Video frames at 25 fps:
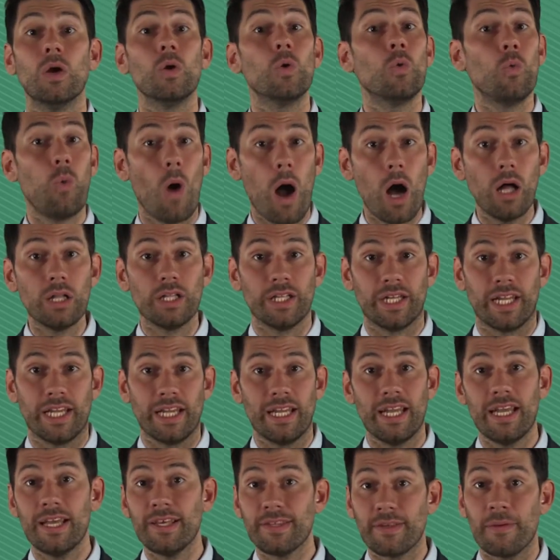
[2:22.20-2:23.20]
Quality
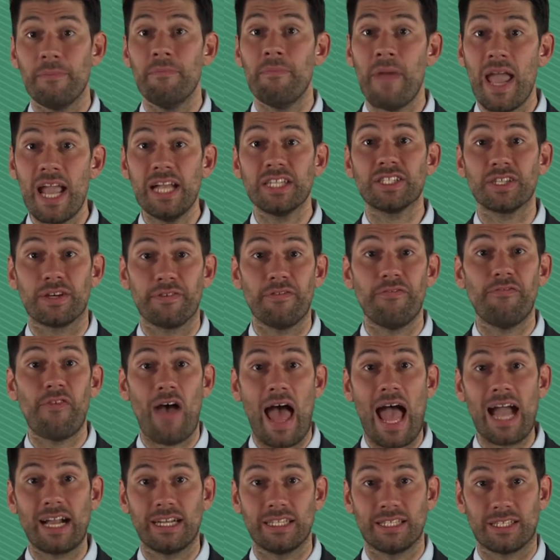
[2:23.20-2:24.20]
is a major
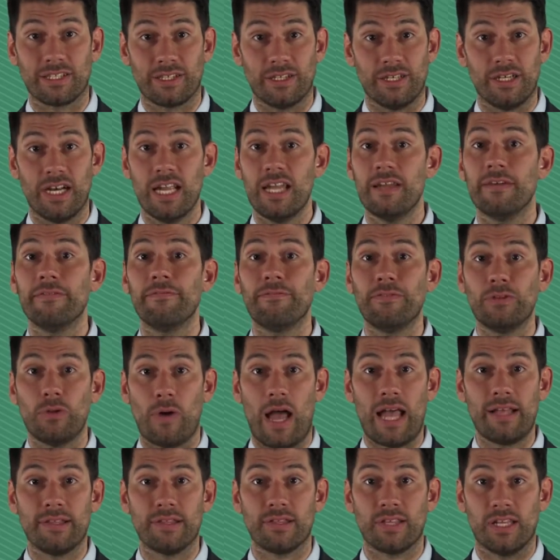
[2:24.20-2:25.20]
factor
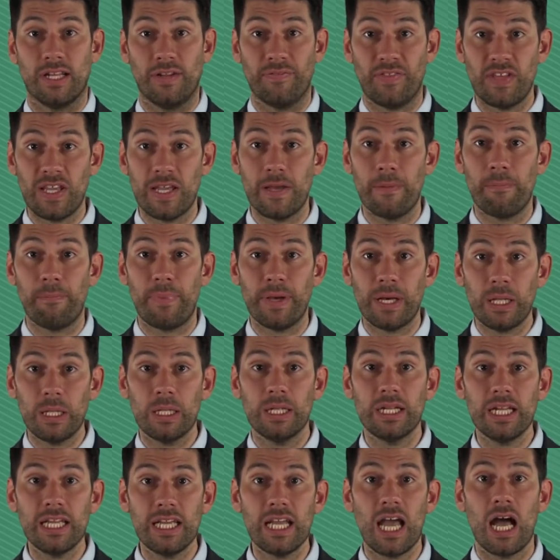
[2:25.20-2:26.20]
influencing the
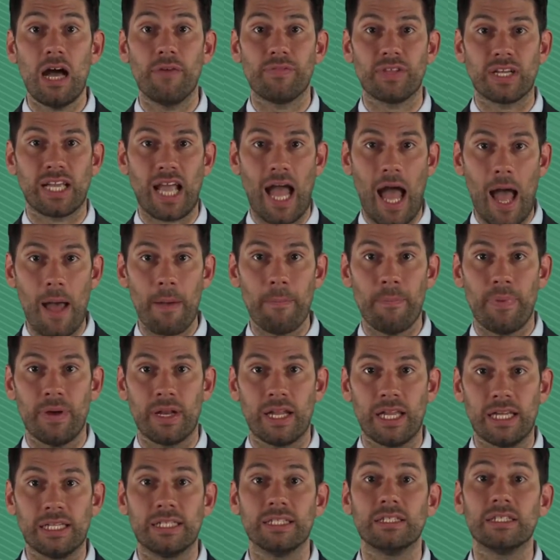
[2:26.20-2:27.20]
ability of the
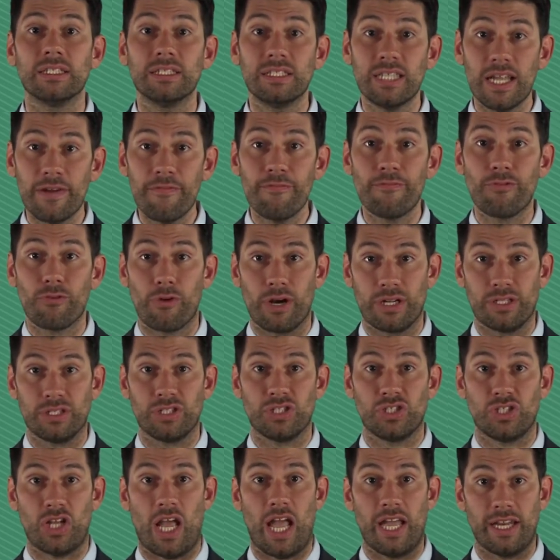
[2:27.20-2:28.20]
company to
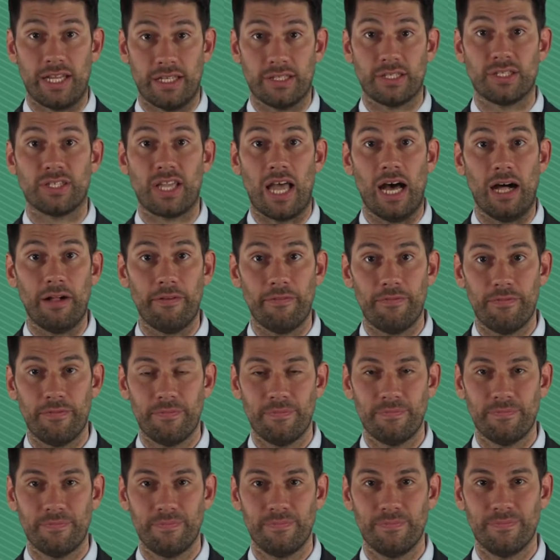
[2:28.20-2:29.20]
differentiate itself.
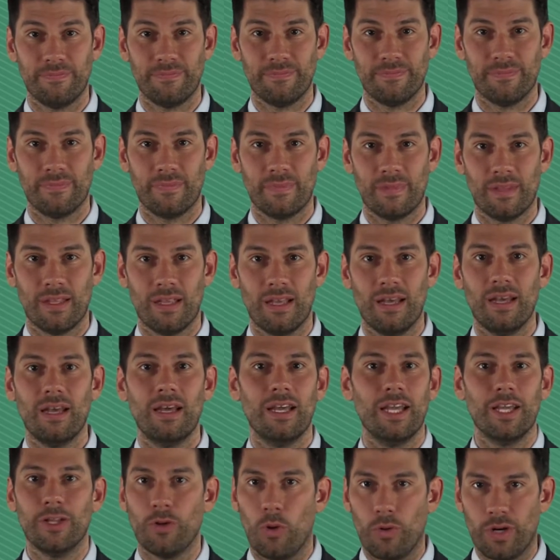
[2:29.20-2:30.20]

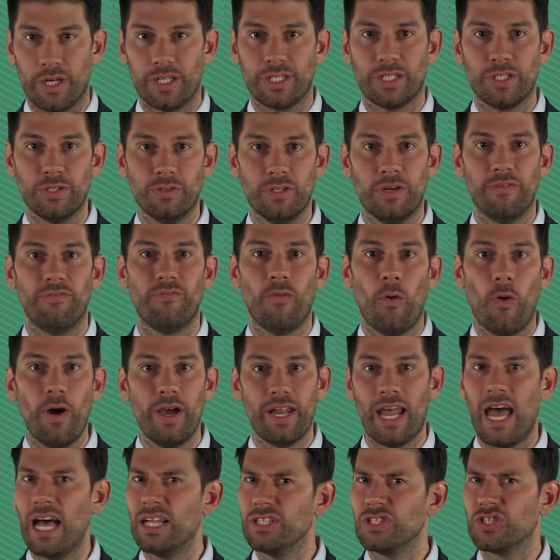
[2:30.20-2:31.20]
In order to avoid
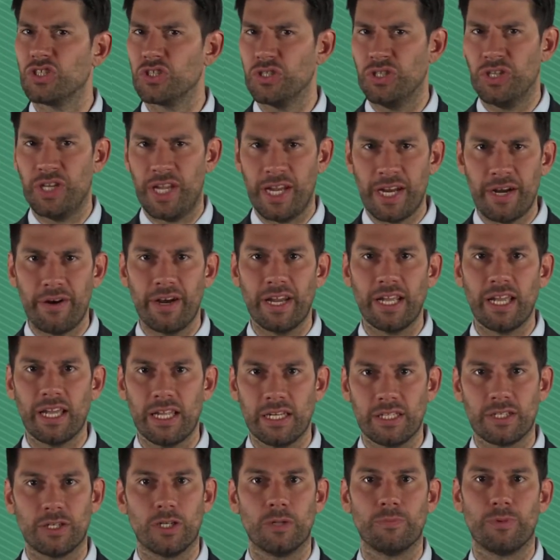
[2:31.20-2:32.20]
a generic
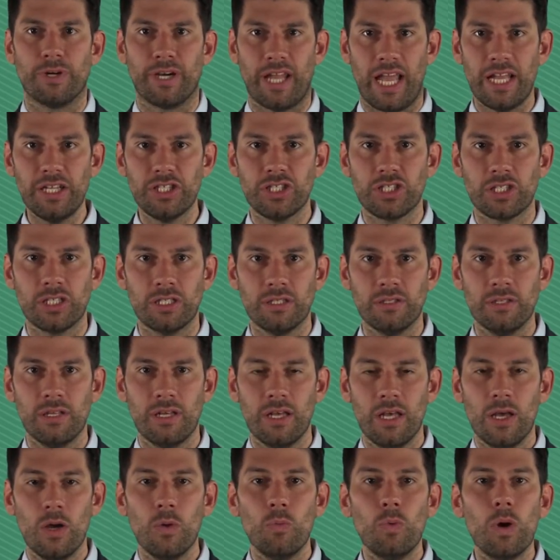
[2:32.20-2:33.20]
interpretation,
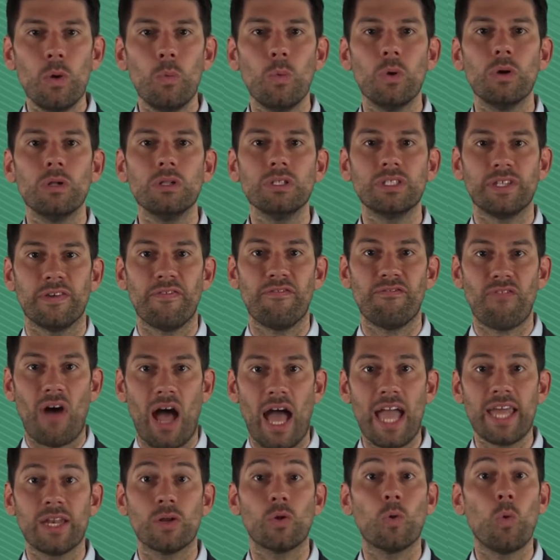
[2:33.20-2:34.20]
we will
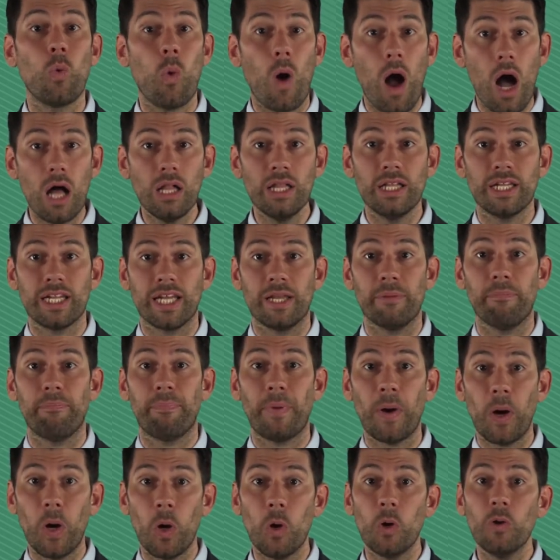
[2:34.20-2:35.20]
define quality
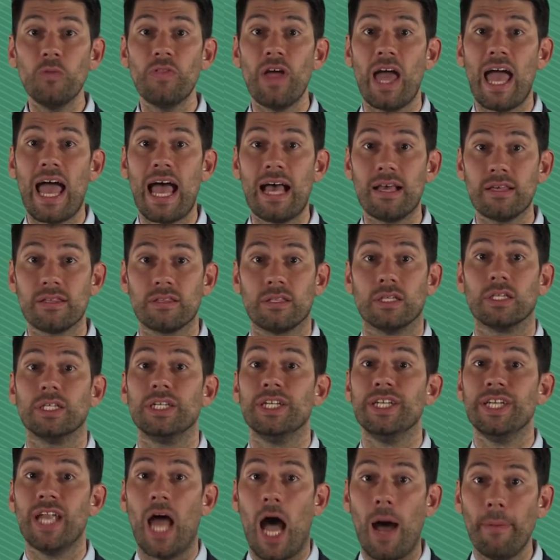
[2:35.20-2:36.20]
both as the
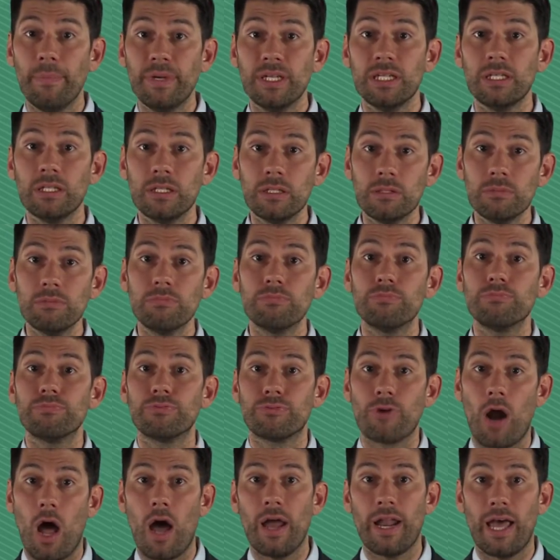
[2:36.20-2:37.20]
nominal
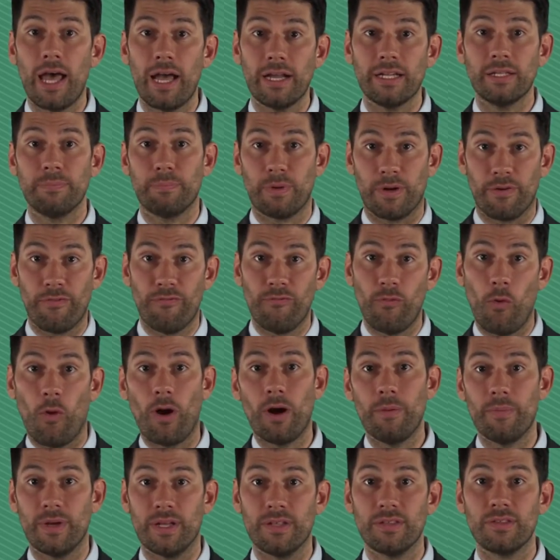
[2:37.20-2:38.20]
product
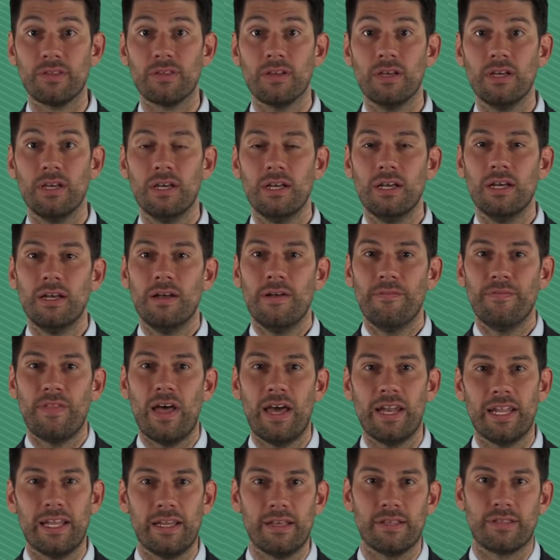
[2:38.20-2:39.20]
performance,
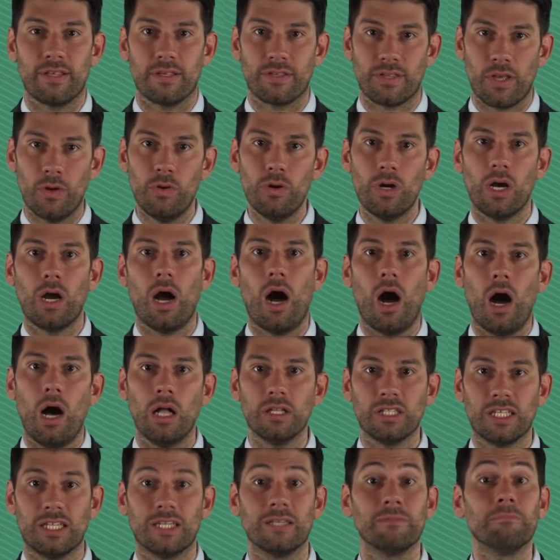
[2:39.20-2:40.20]
that is, the so
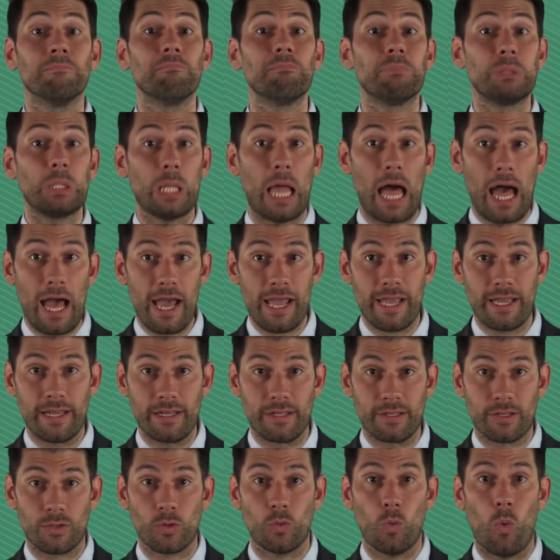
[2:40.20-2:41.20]
called
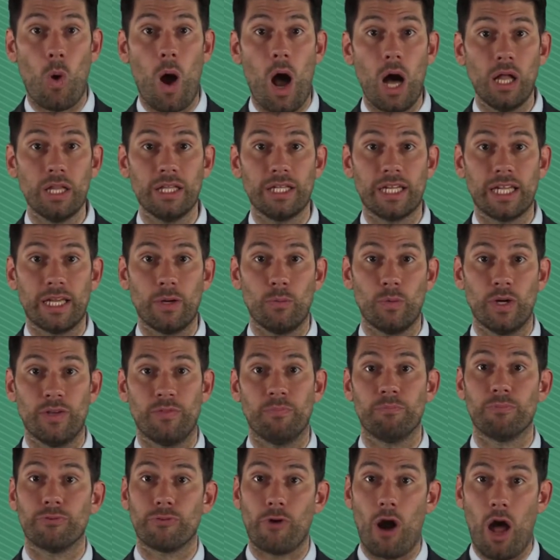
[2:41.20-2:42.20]
compliance quality
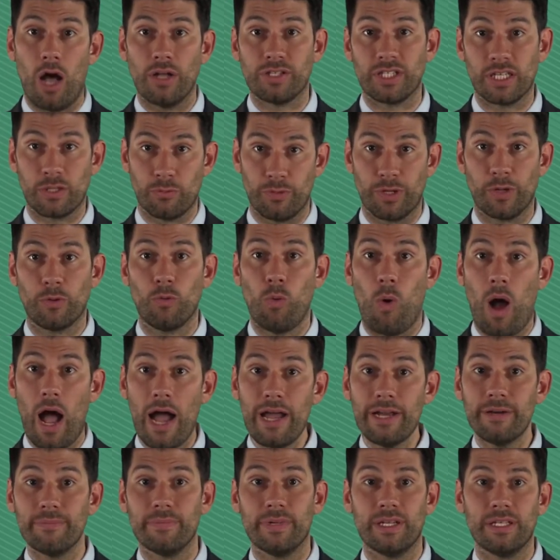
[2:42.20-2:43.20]
with project
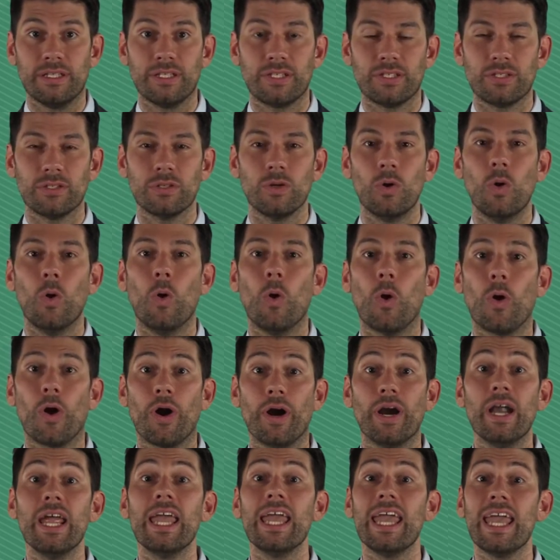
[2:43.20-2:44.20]
requirements,
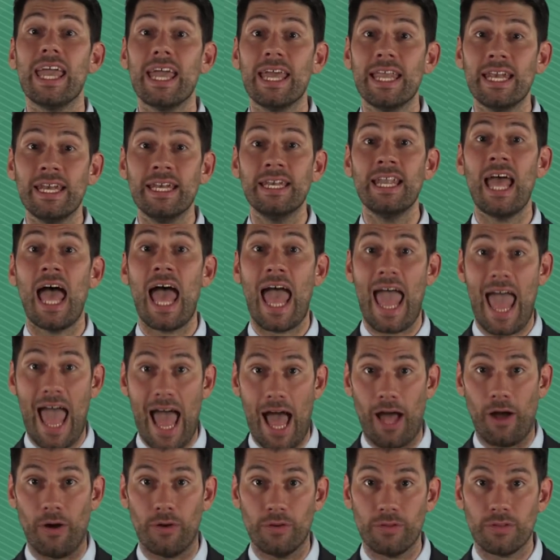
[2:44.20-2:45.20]
or in
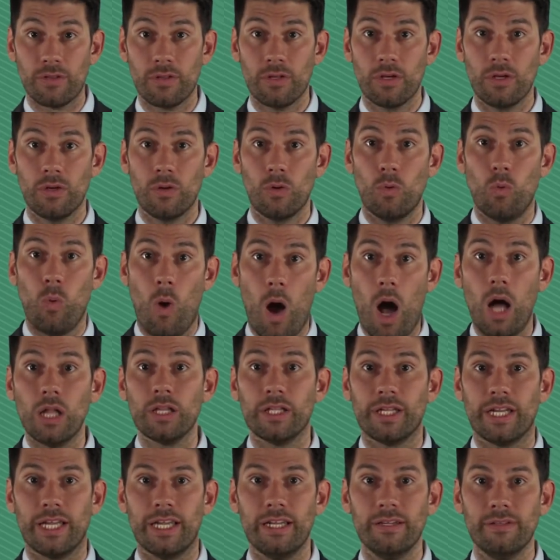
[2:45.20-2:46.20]
house
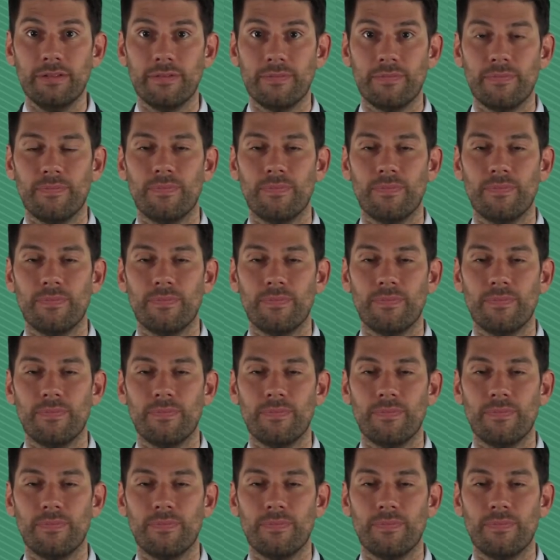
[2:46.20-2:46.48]
quality